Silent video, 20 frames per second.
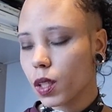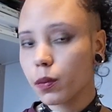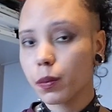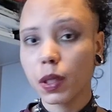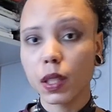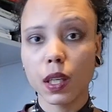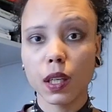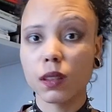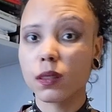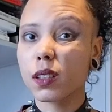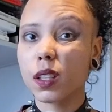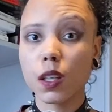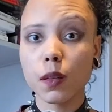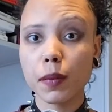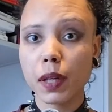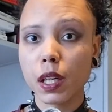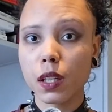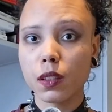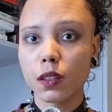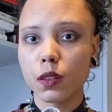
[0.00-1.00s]
but yeah, I'll
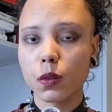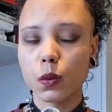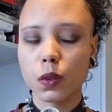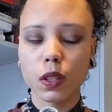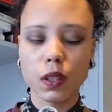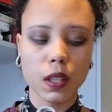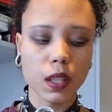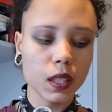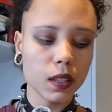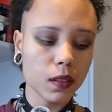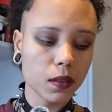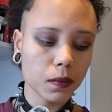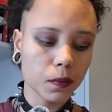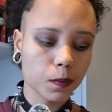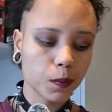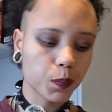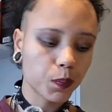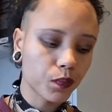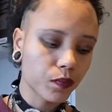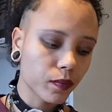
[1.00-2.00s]
make another one of these.
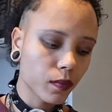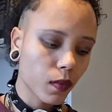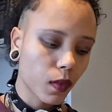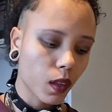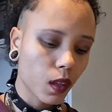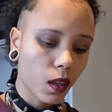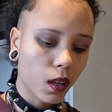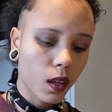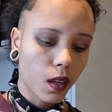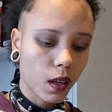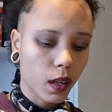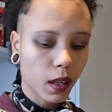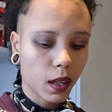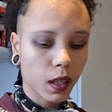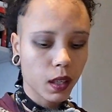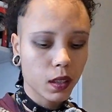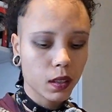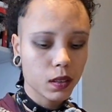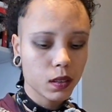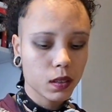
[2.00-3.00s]

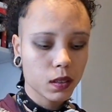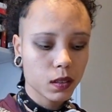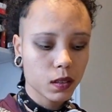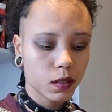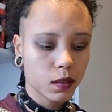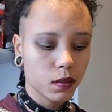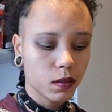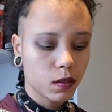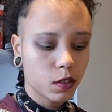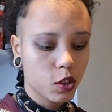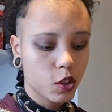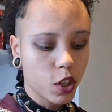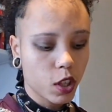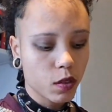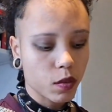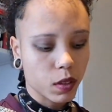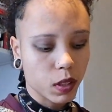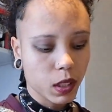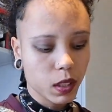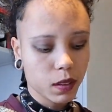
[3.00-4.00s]
And
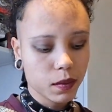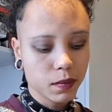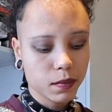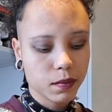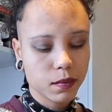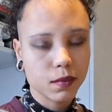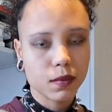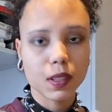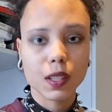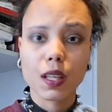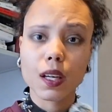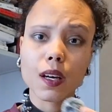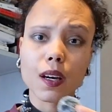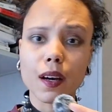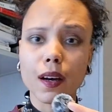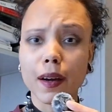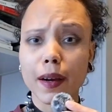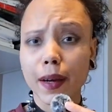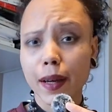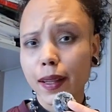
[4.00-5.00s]
generally,
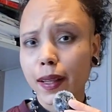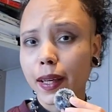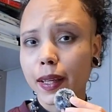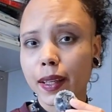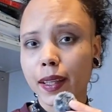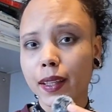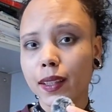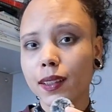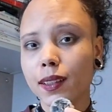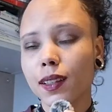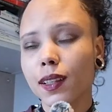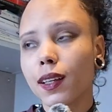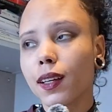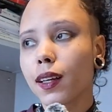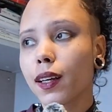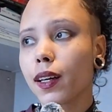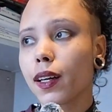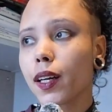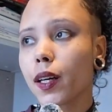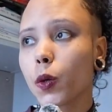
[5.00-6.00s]
I like it.
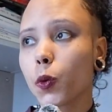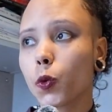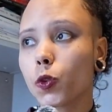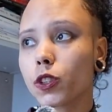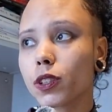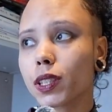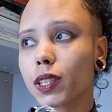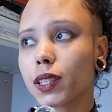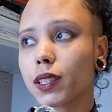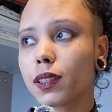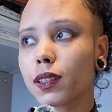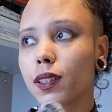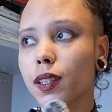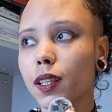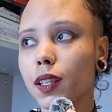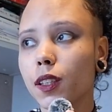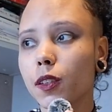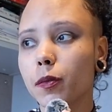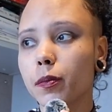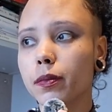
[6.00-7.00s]
I wore it
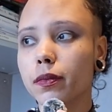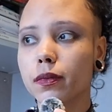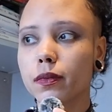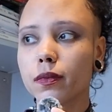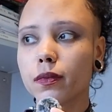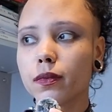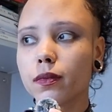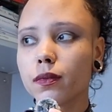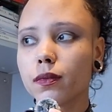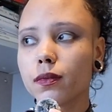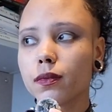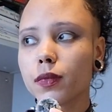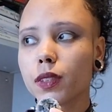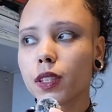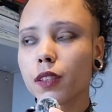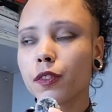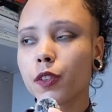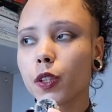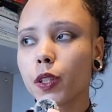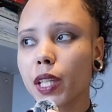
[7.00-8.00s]

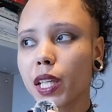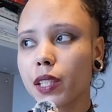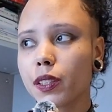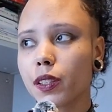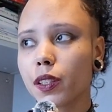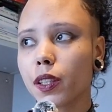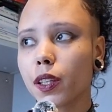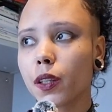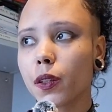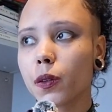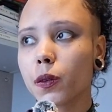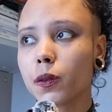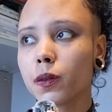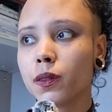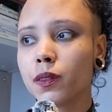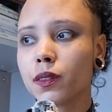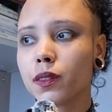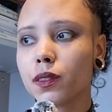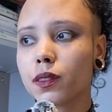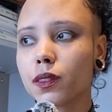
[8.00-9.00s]
a few days ago
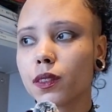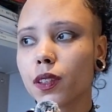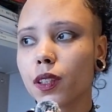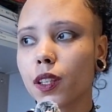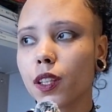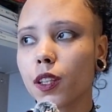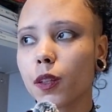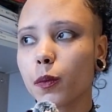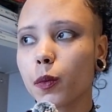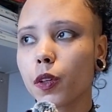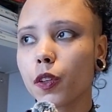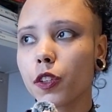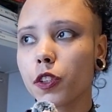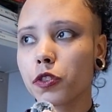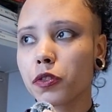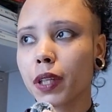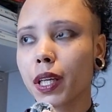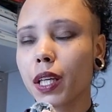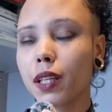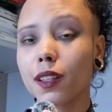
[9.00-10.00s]
on the
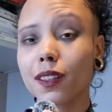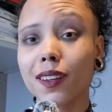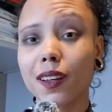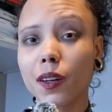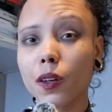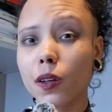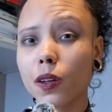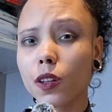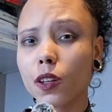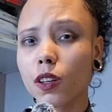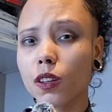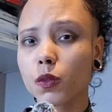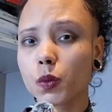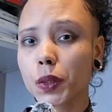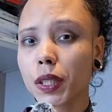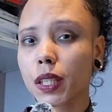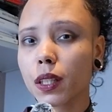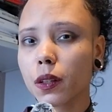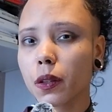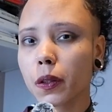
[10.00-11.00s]
train, and I got a lot of
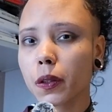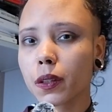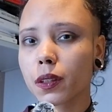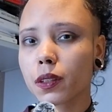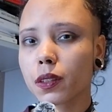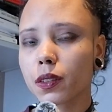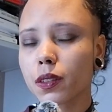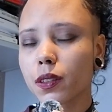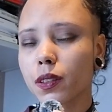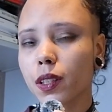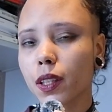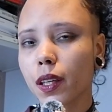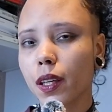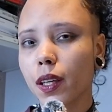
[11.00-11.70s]
weird looks,